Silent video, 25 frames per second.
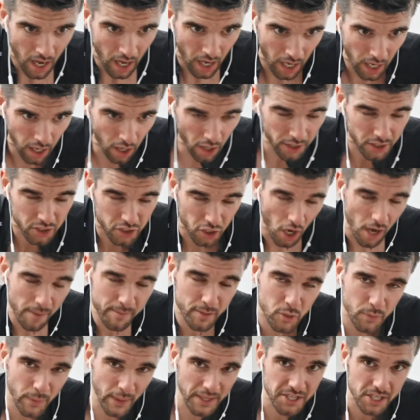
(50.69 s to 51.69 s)
a lot of the time,
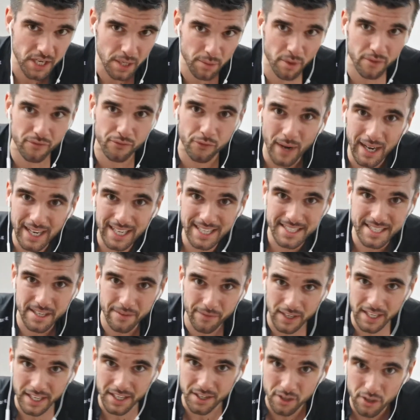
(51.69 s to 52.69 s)
especially with
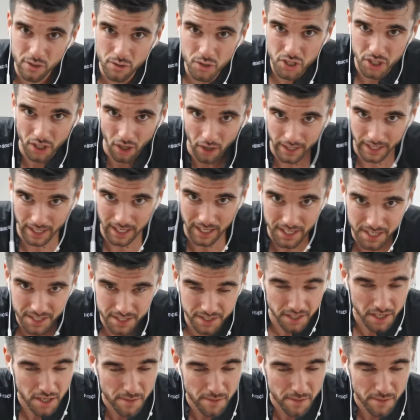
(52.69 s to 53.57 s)
relatively new cyclists,